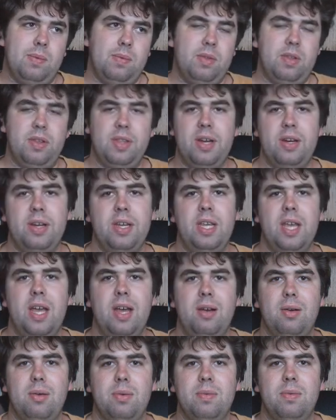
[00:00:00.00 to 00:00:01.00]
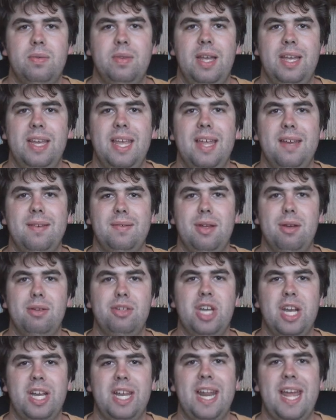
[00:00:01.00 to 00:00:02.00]
So there you go. Again, go
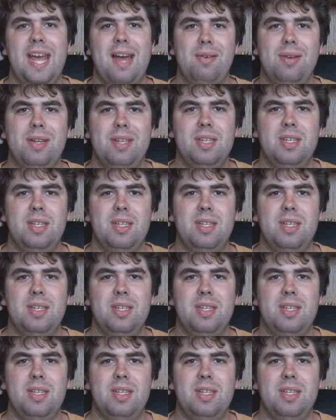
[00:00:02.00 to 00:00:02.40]
check it out.